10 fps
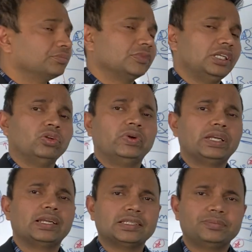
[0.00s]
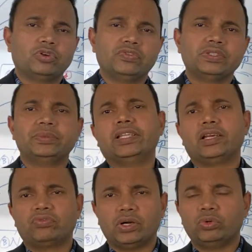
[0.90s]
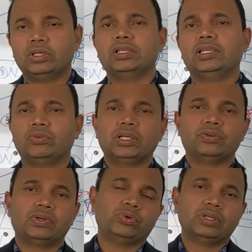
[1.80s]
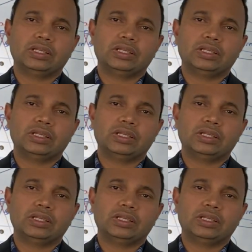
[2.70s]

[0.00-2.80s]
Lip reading: Innovator has always been there. Founder, Innovator Founder,